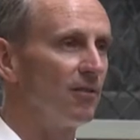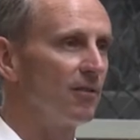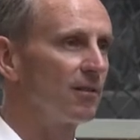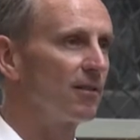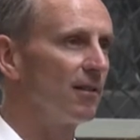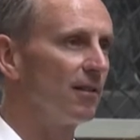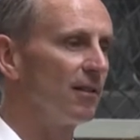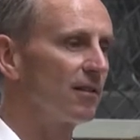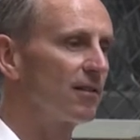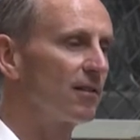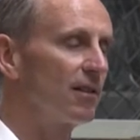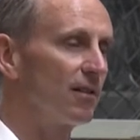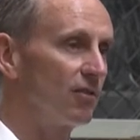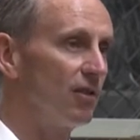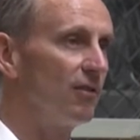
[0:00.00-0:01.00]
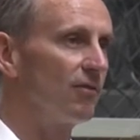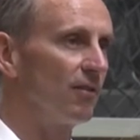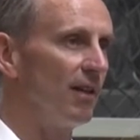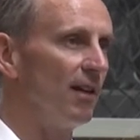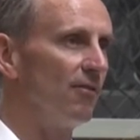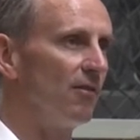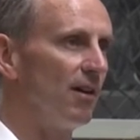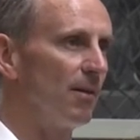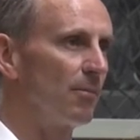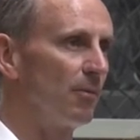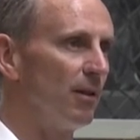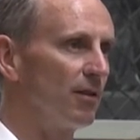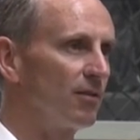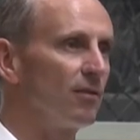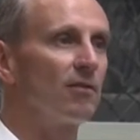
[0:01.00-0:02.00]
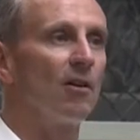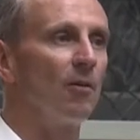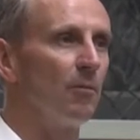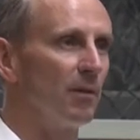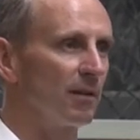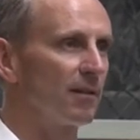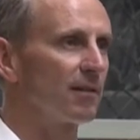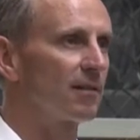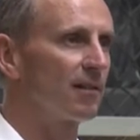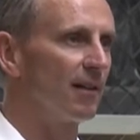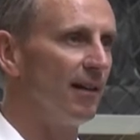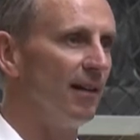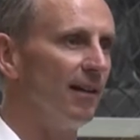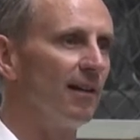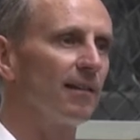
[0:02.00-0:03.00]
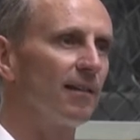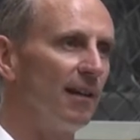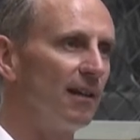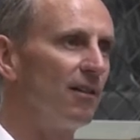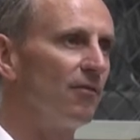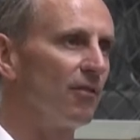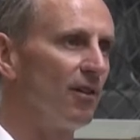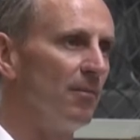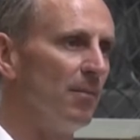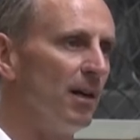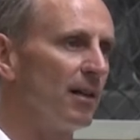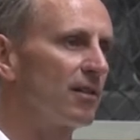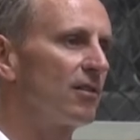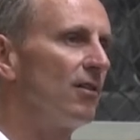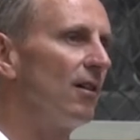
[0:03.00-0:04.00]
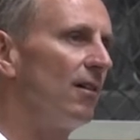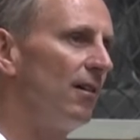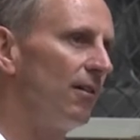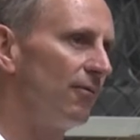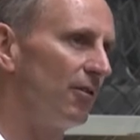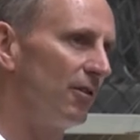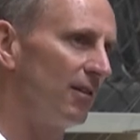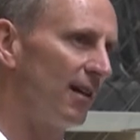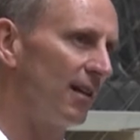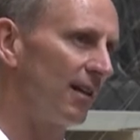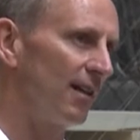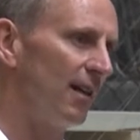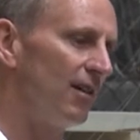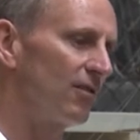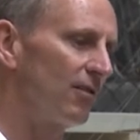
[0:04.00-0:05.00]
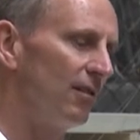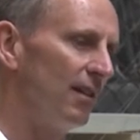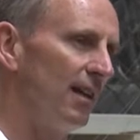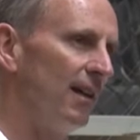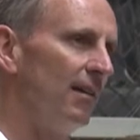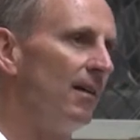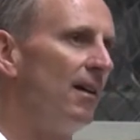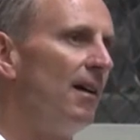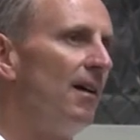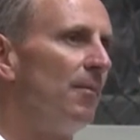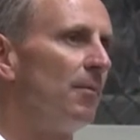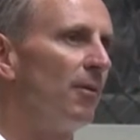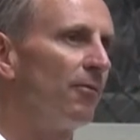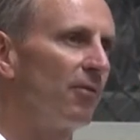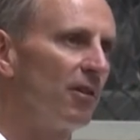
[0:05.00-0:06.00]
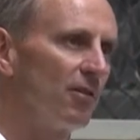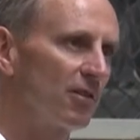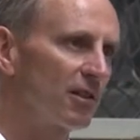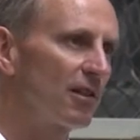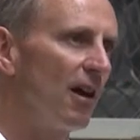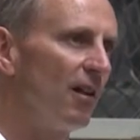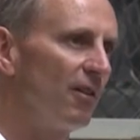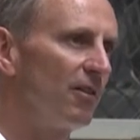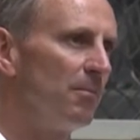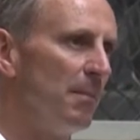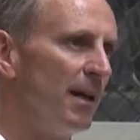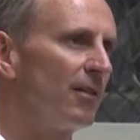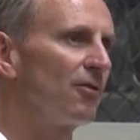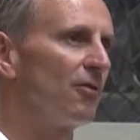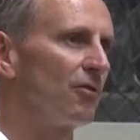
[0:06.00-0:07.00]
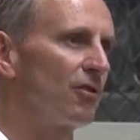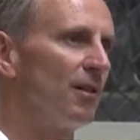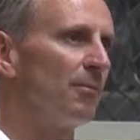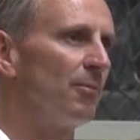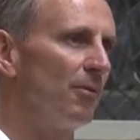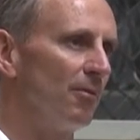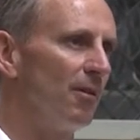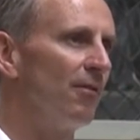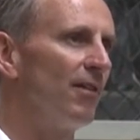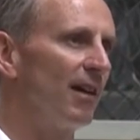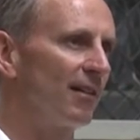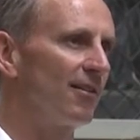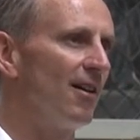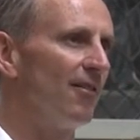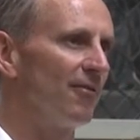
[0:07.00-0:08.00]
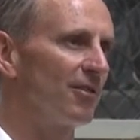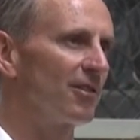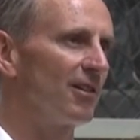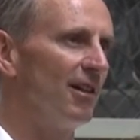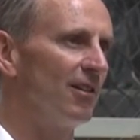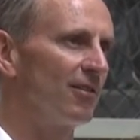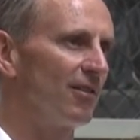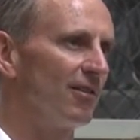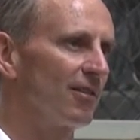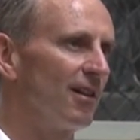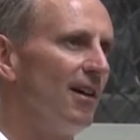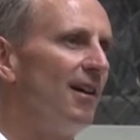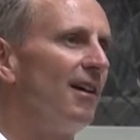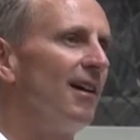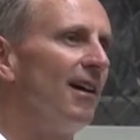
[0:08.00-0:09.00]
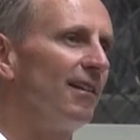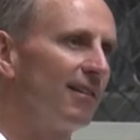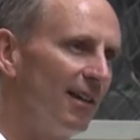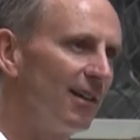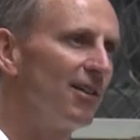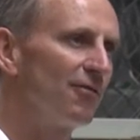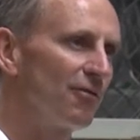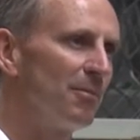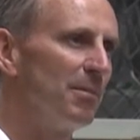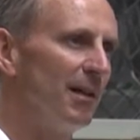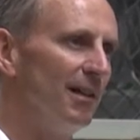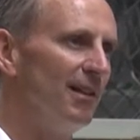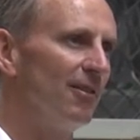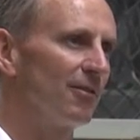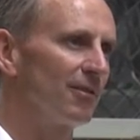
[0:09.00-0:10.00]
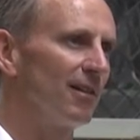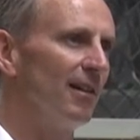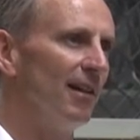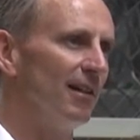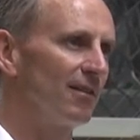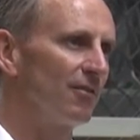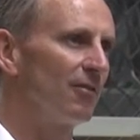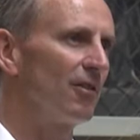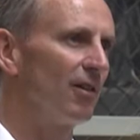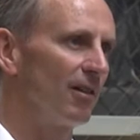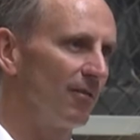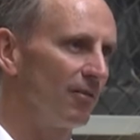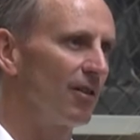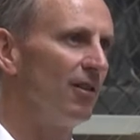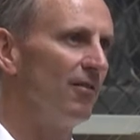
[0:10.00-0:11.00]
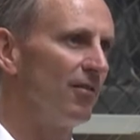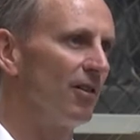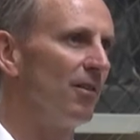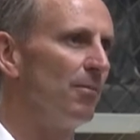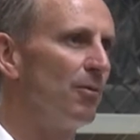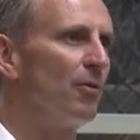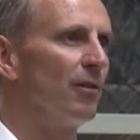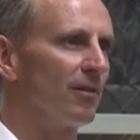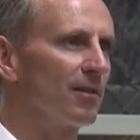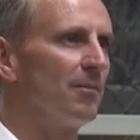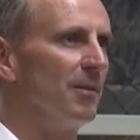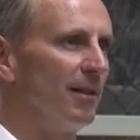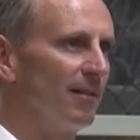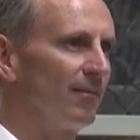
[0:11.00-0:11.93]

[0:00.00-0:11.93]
as the Chief of Naval Operations are with us today. And I thank you very much, not only for your dedication then, but for your solid mentorship when we've had conversations. And thank you for being here today. It's very, very, very important to me.